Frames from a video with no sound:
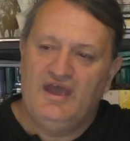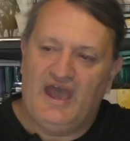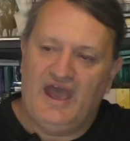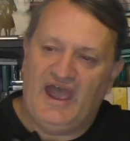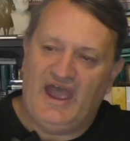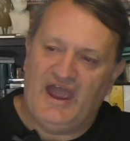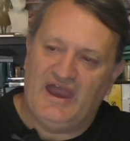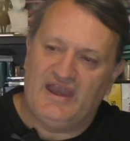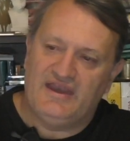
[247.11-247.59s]

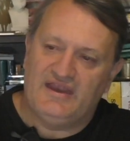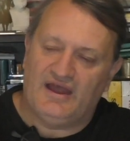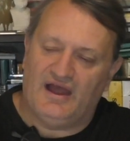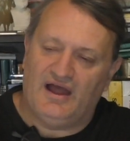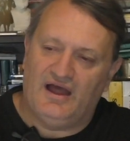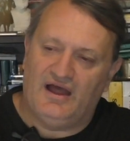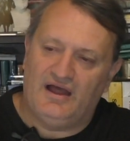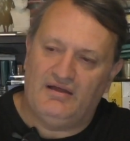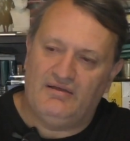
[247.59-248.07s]
And
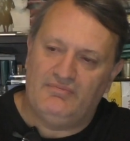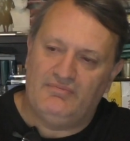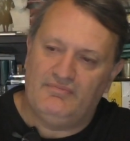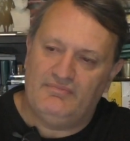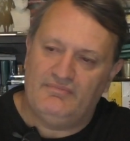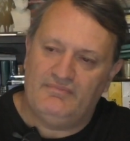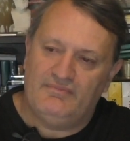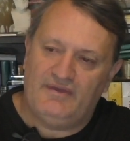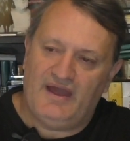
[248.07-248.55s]

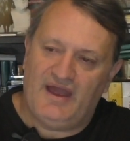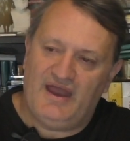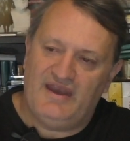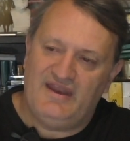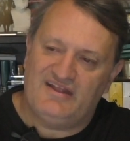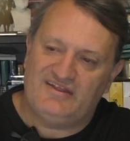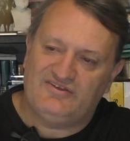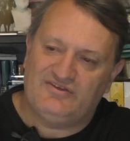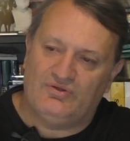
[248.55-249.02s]

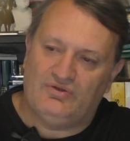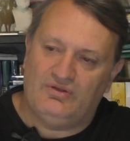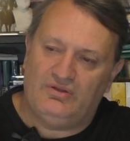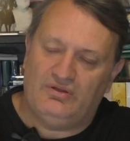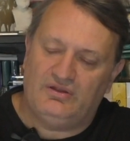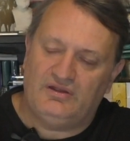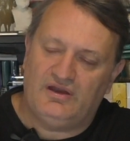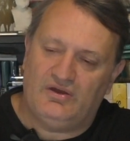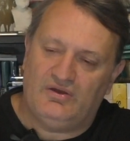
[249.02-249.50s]
that's
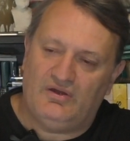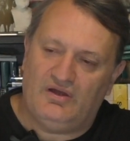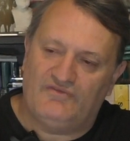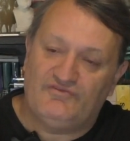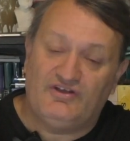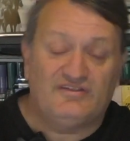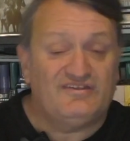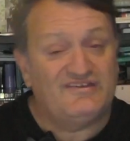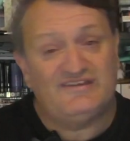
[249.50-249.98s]
all,
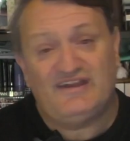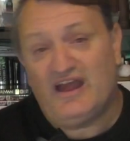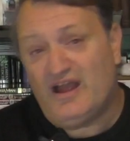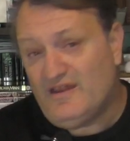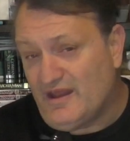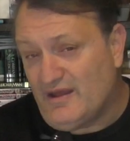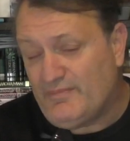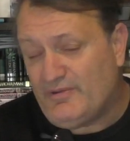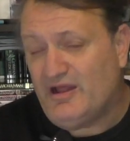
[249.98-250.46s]
I've got to say on that.